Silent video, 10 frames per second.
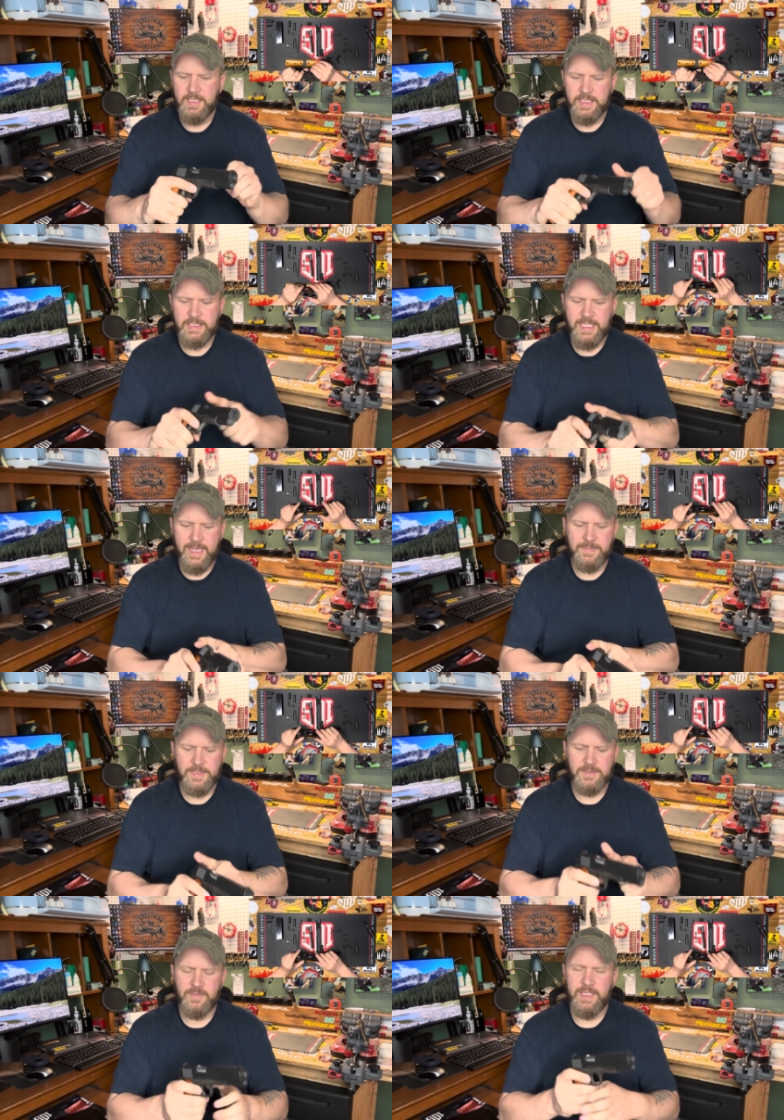This
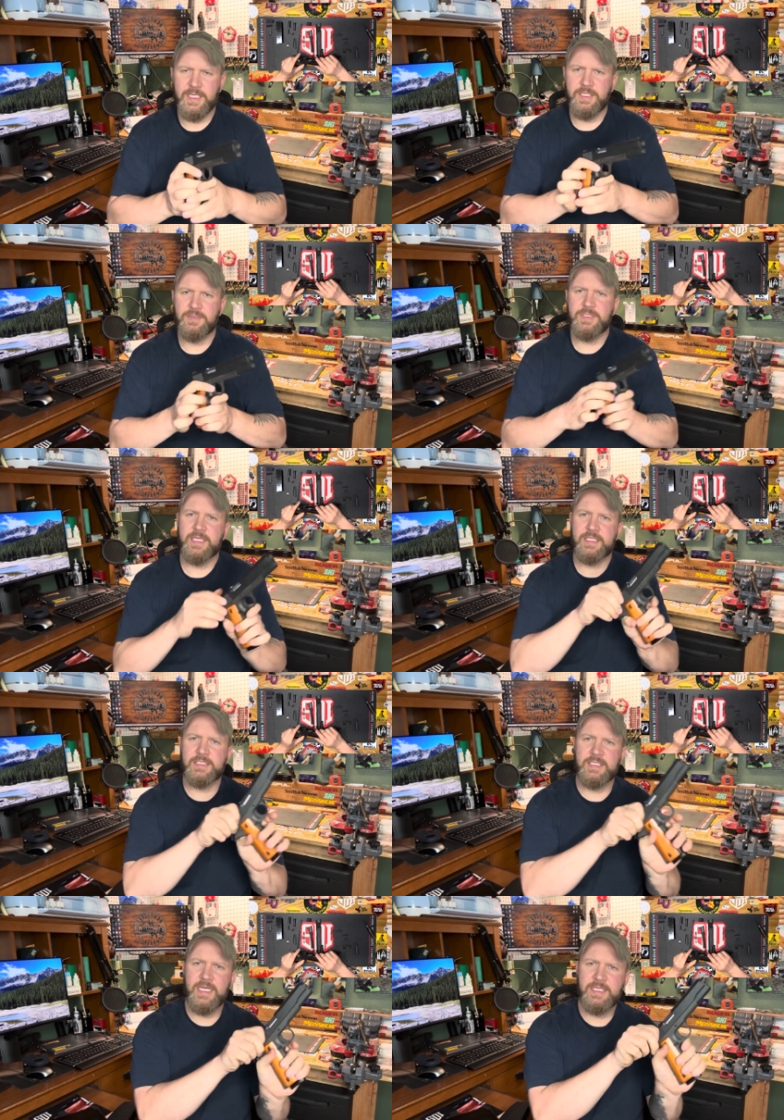happens when you take the
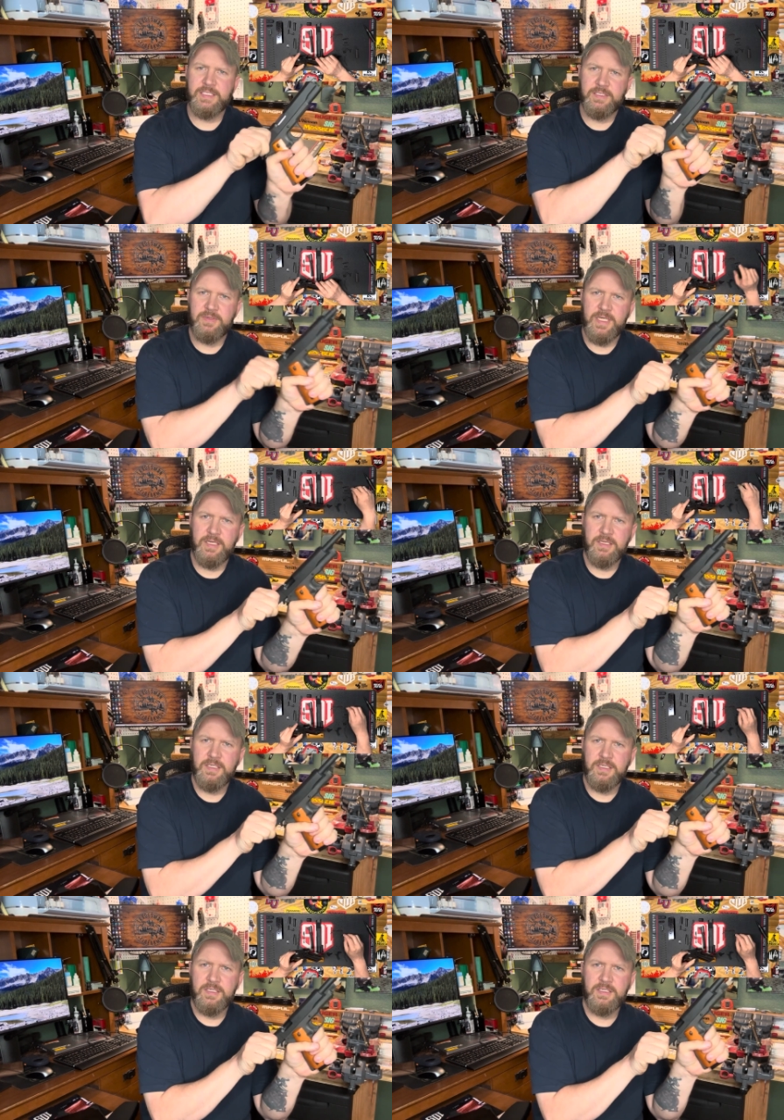slide to the rear.
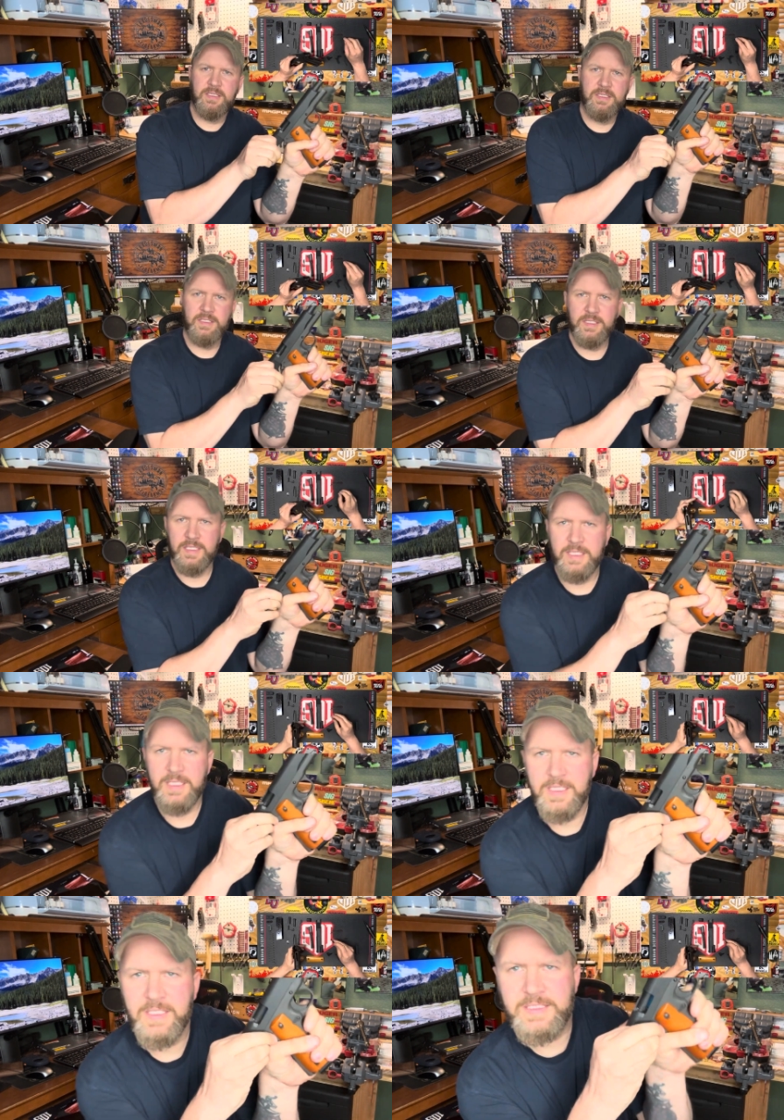
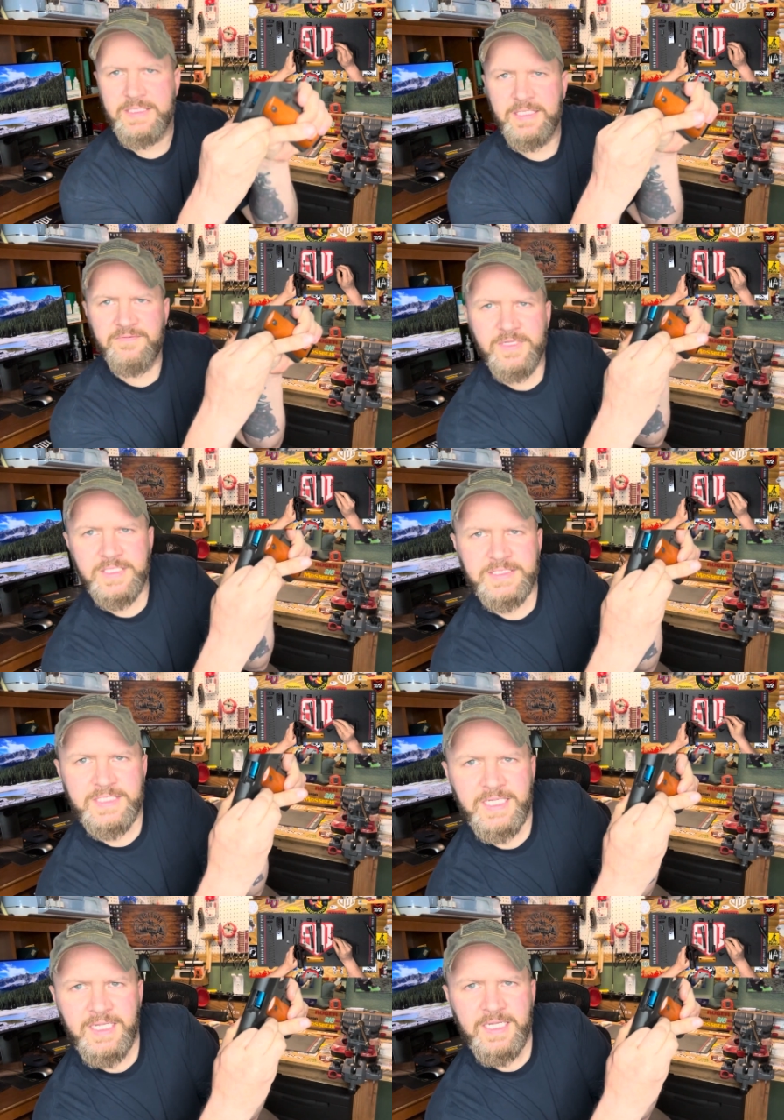Let's see if you can
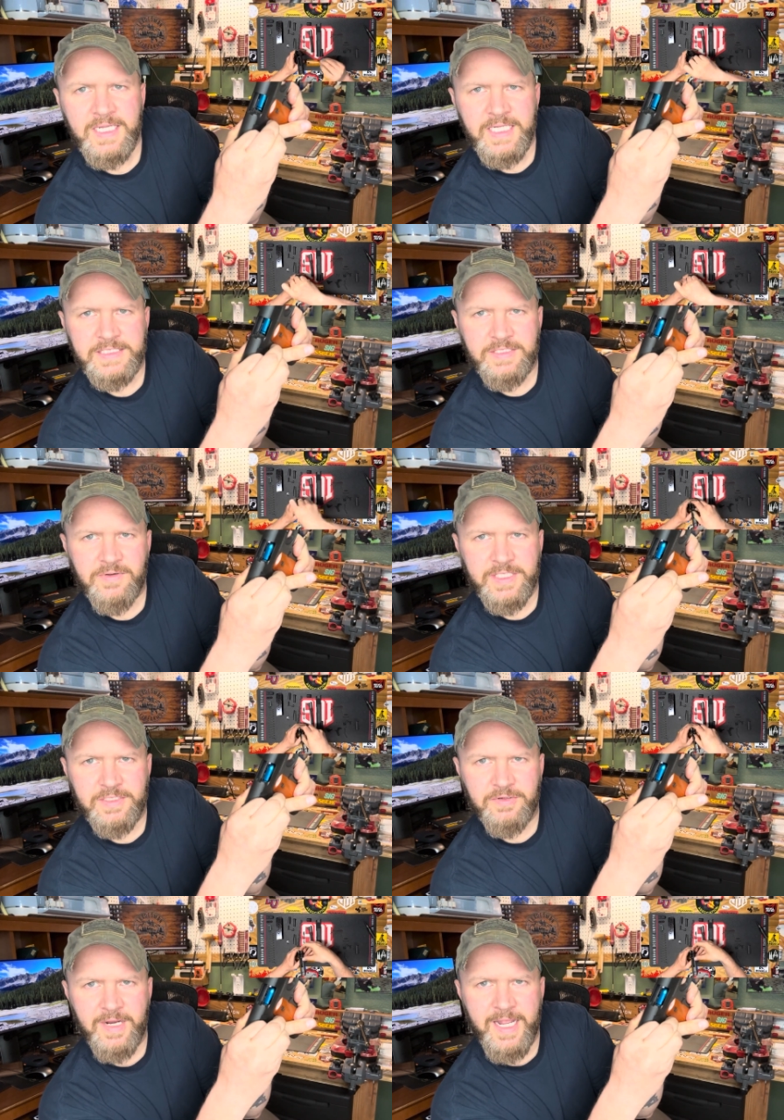see. It's going
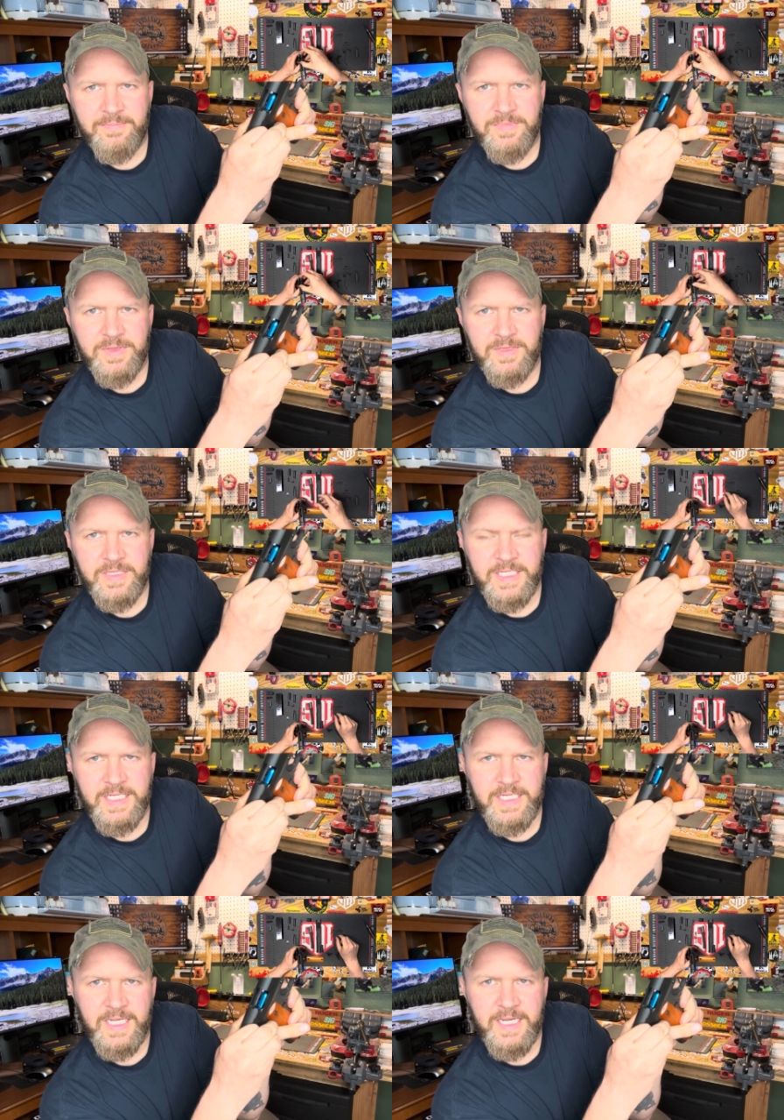to grab
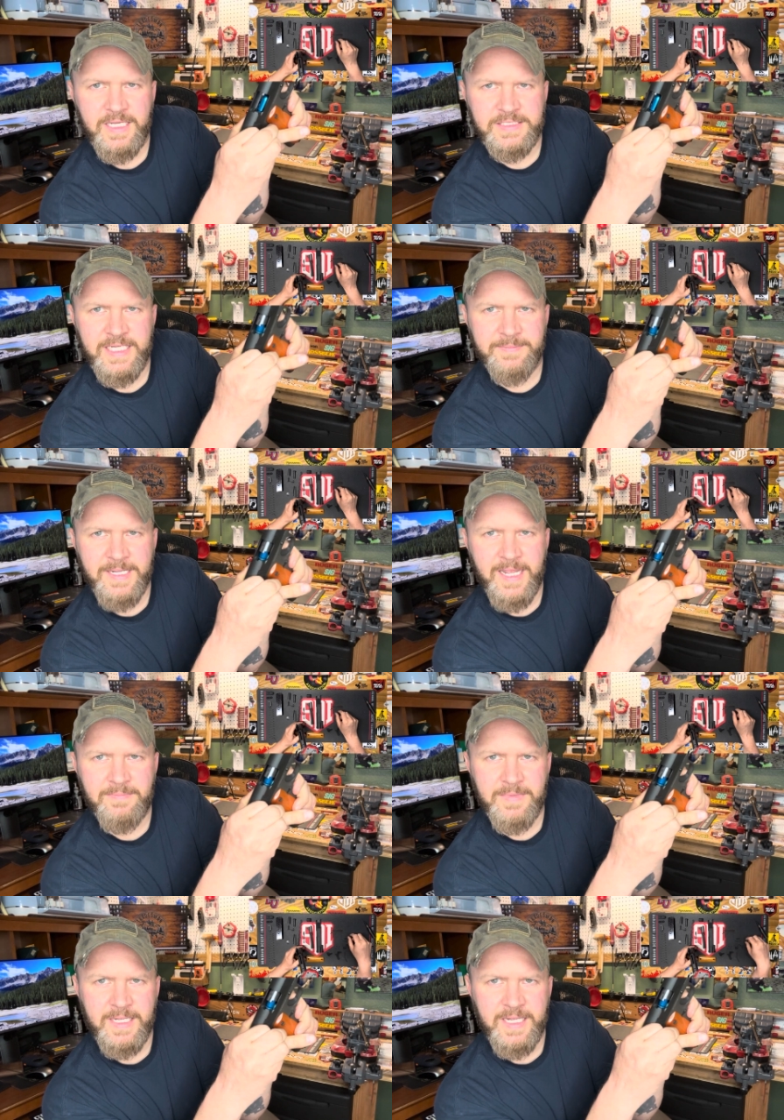the uh, snap
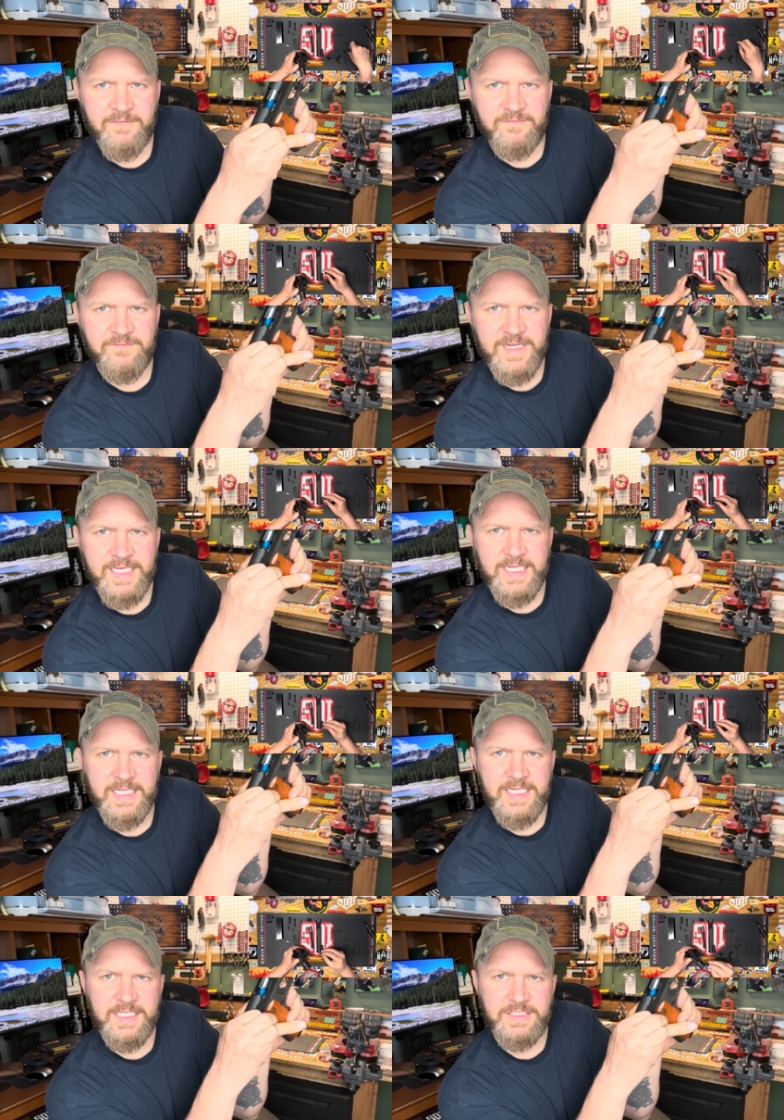cap and feed
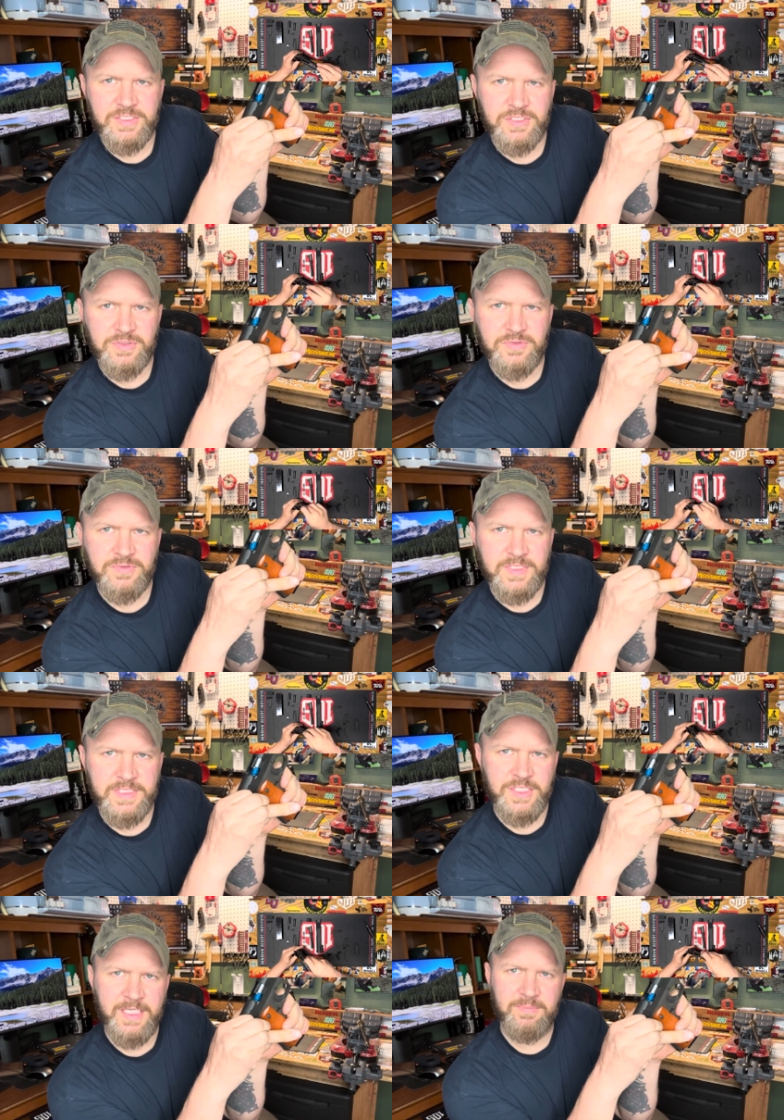it into the
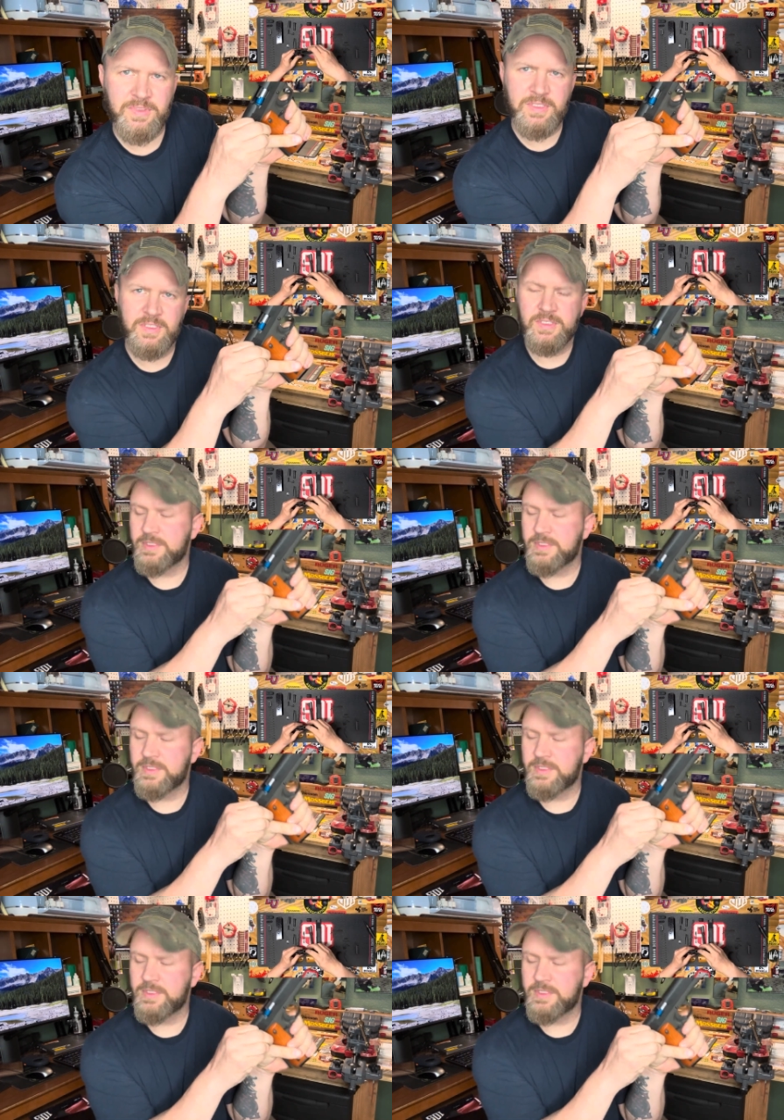chamber.